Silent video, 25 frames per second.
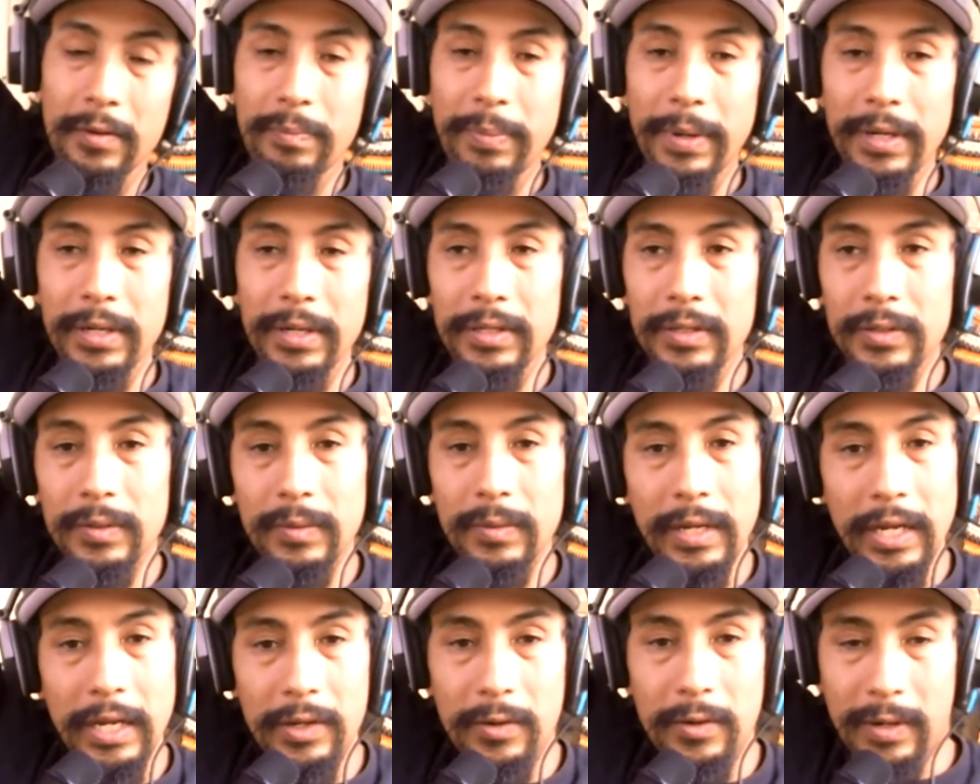
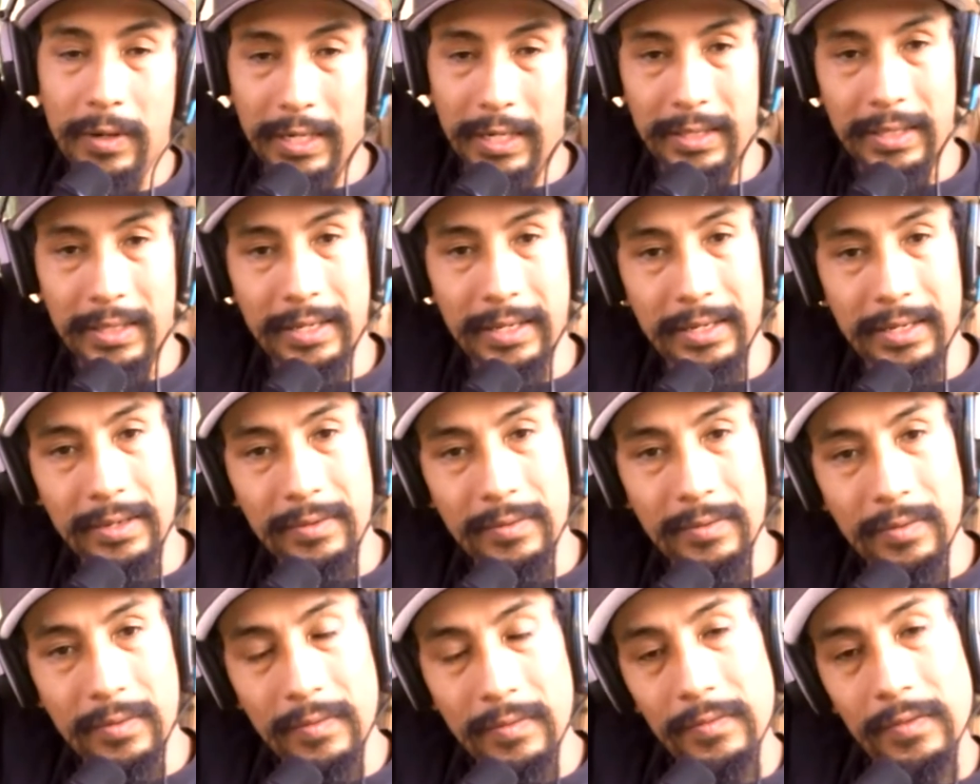peninsula, Yucatan,
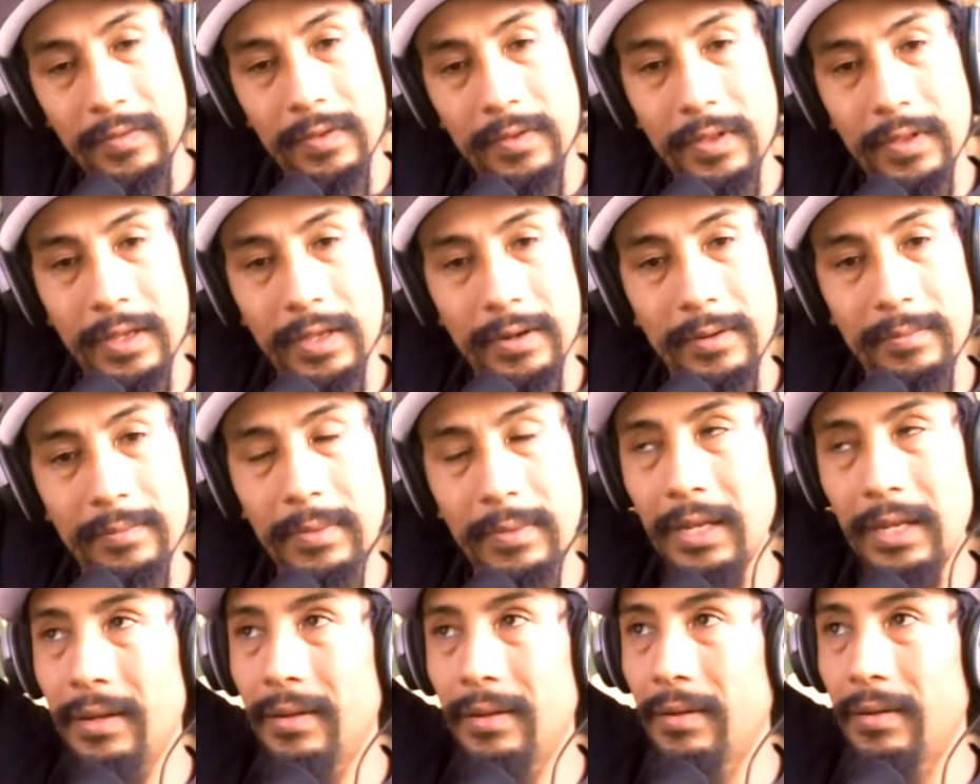over there
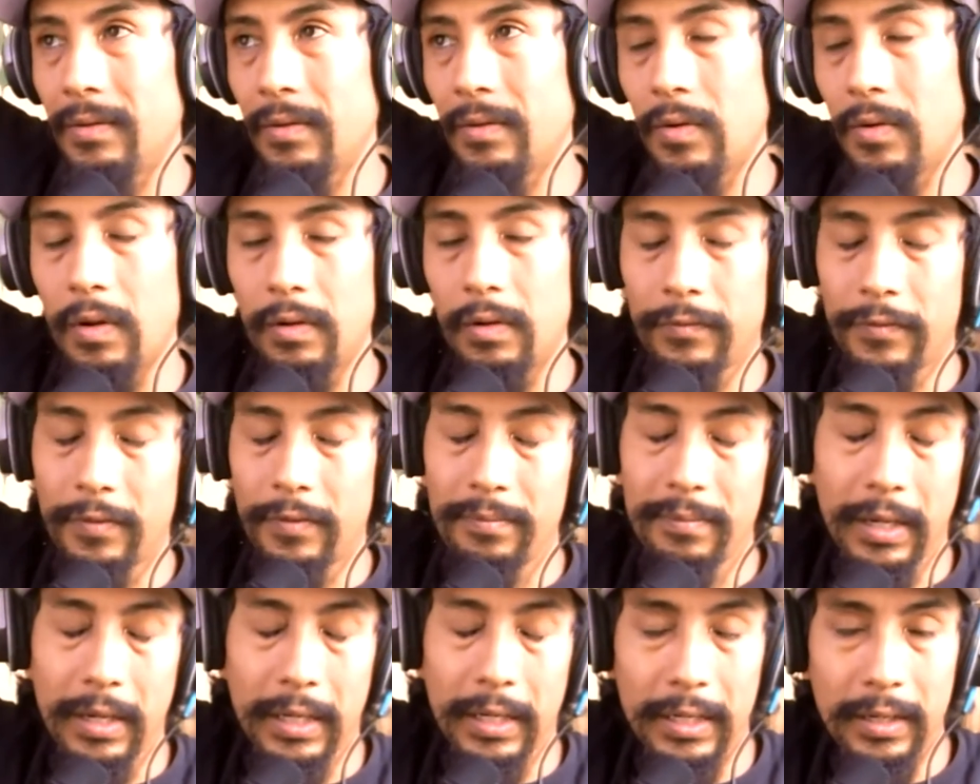in Gulf of
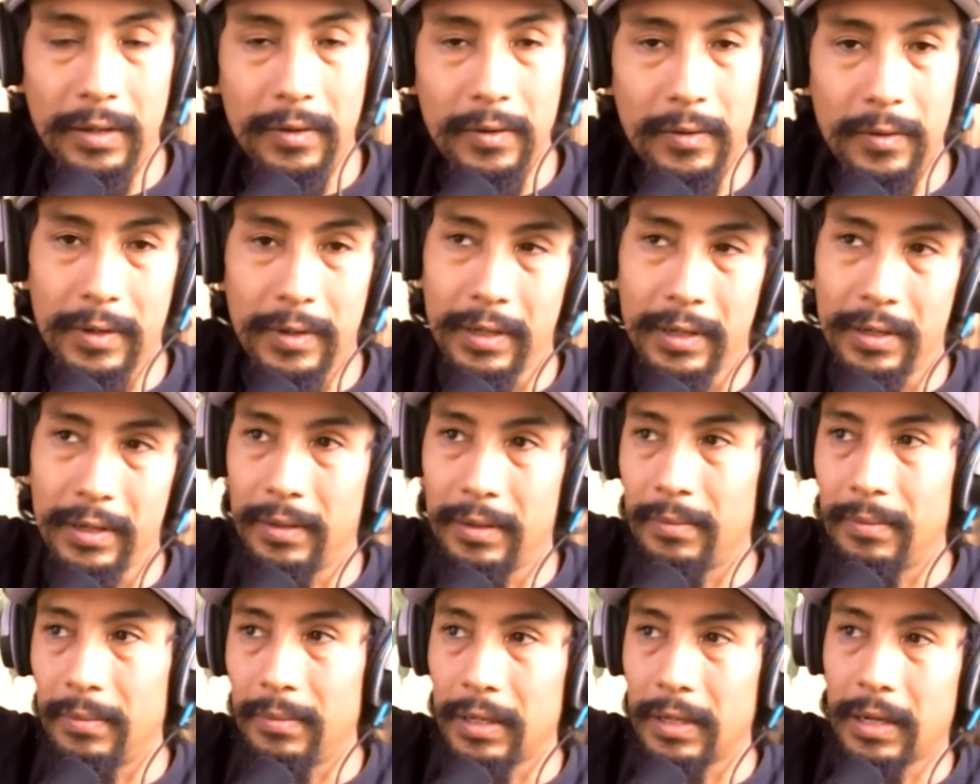Mexico
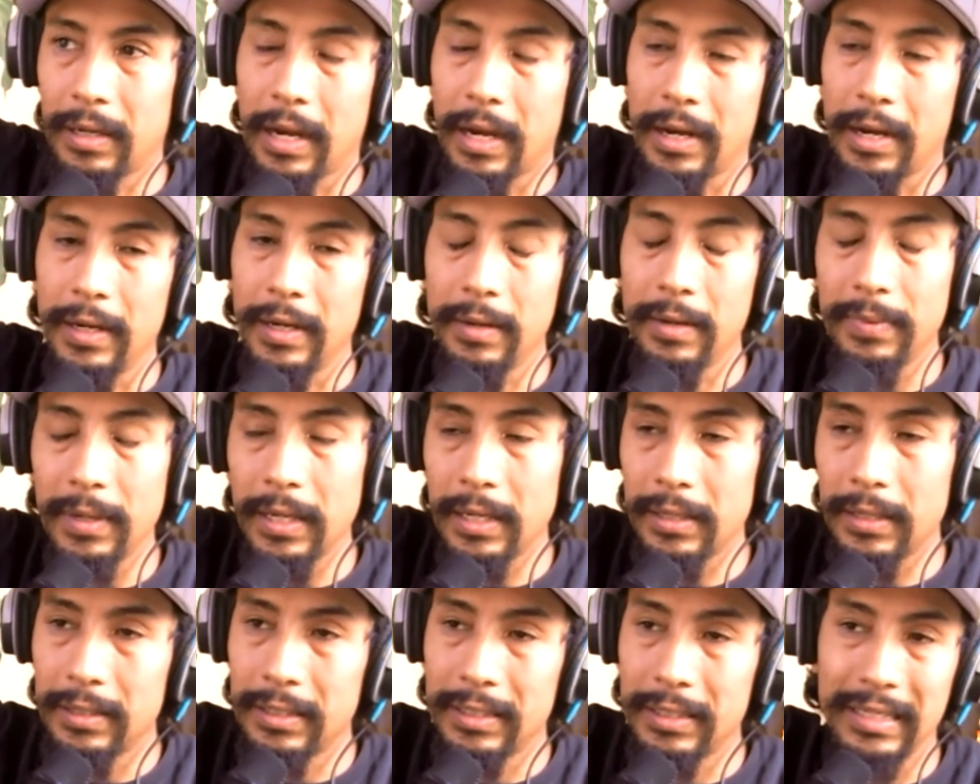and
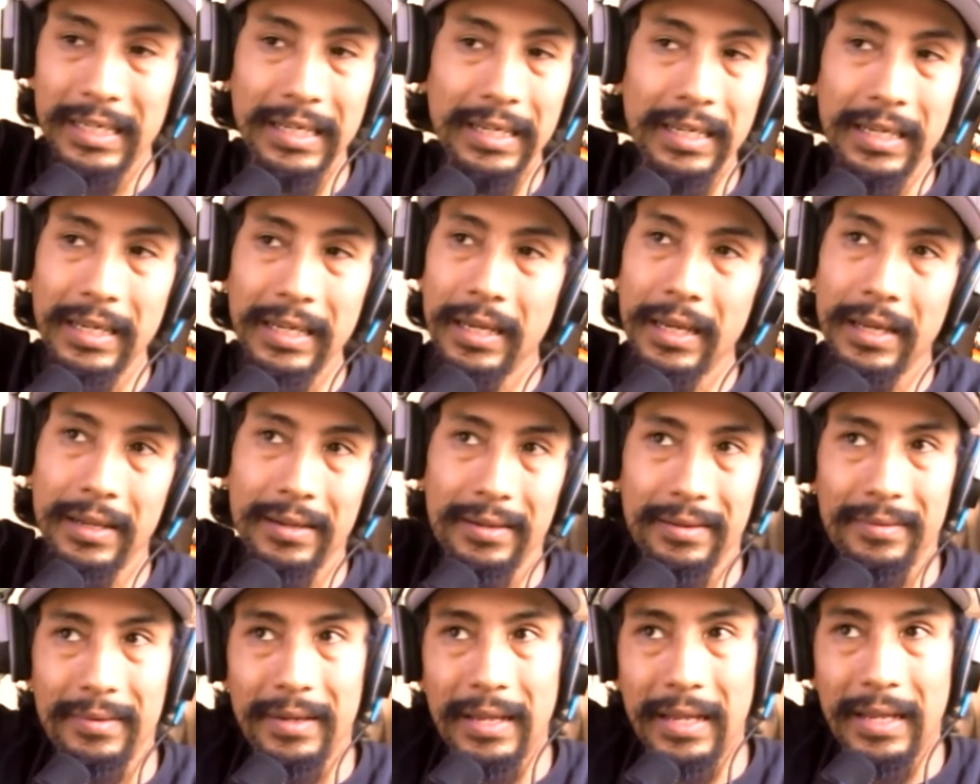Caribbean Sea
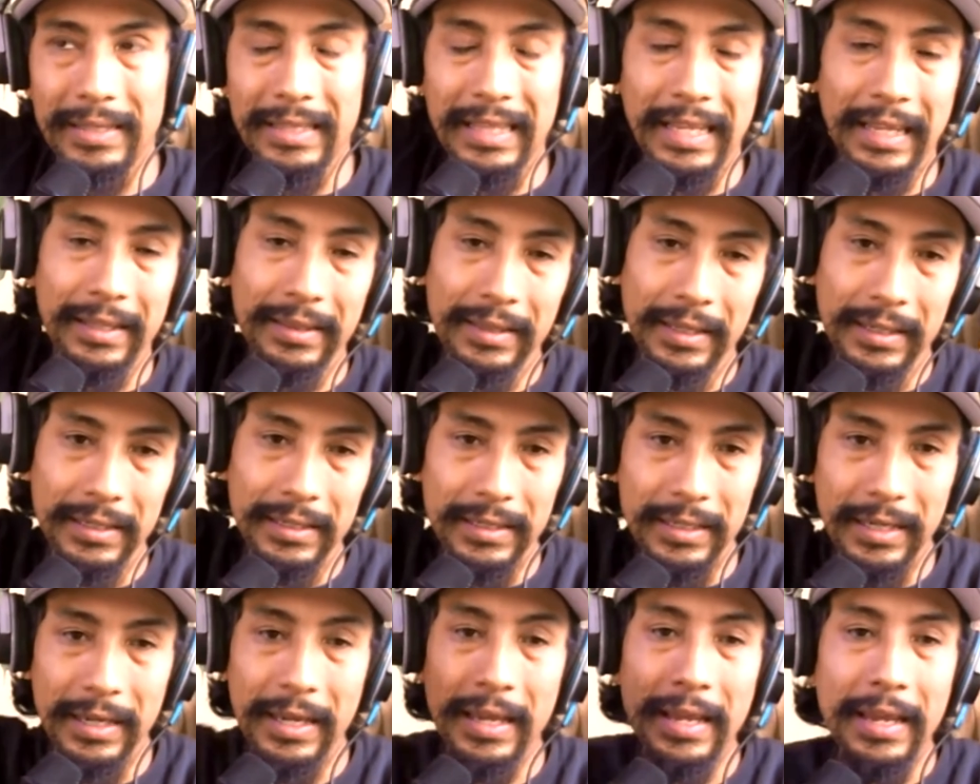and Atlantic
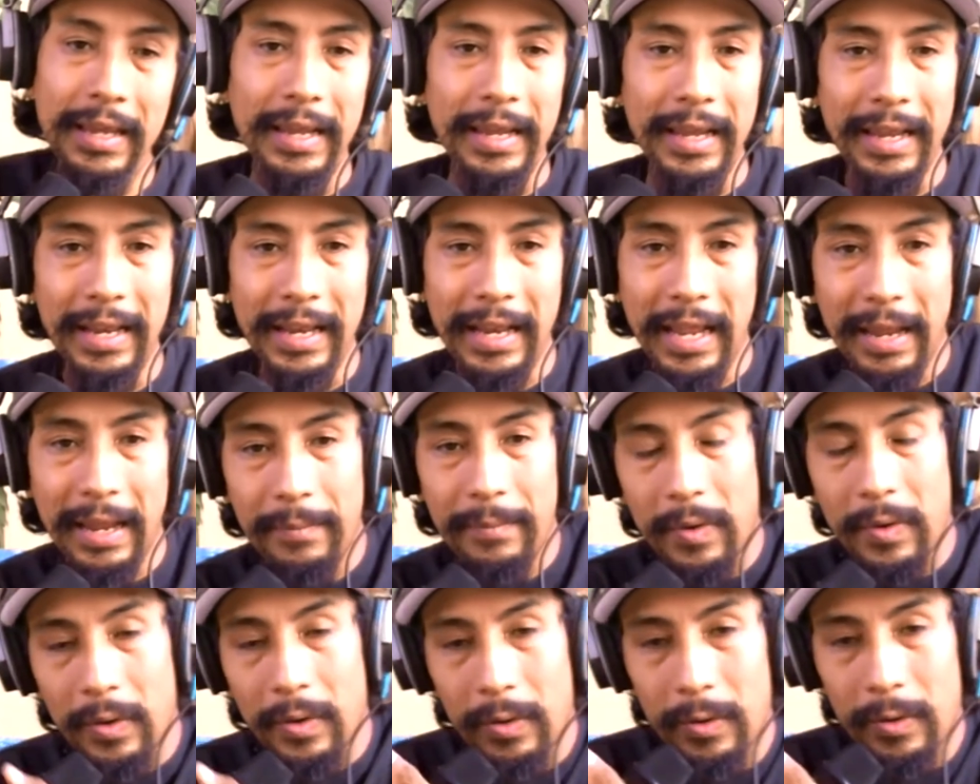Sea, and I'm
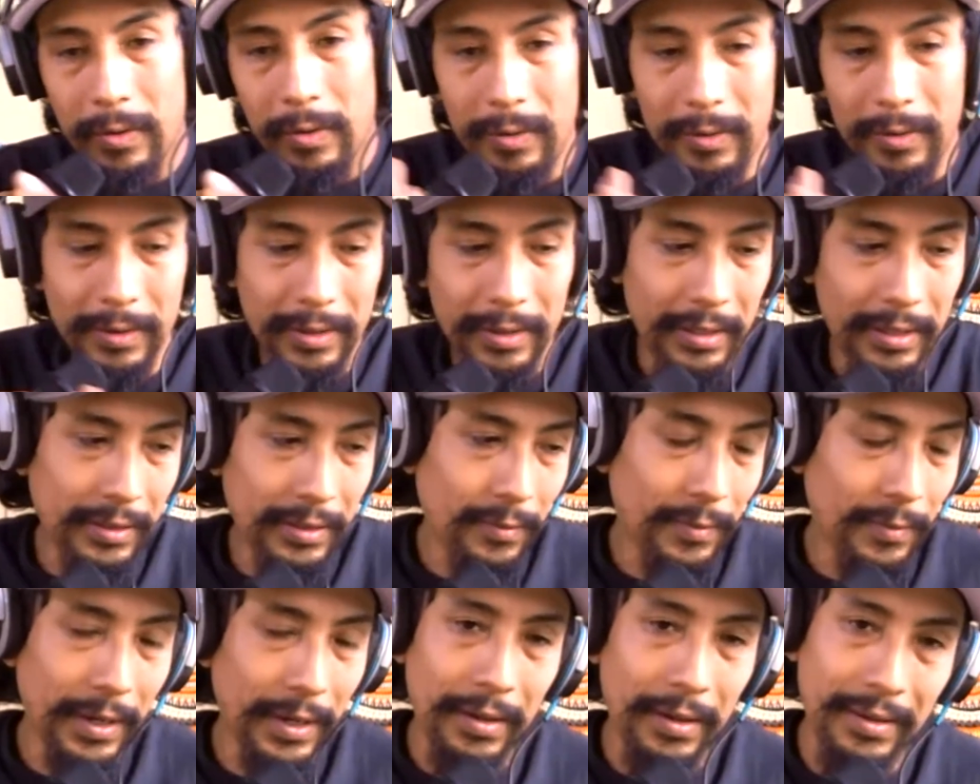all this
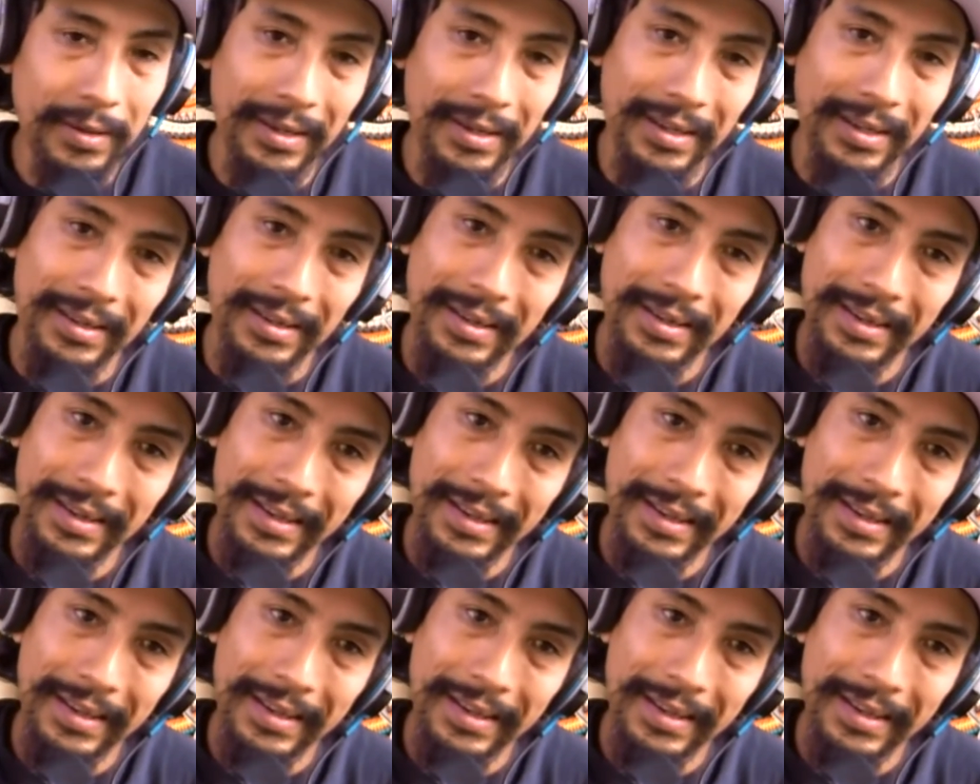way in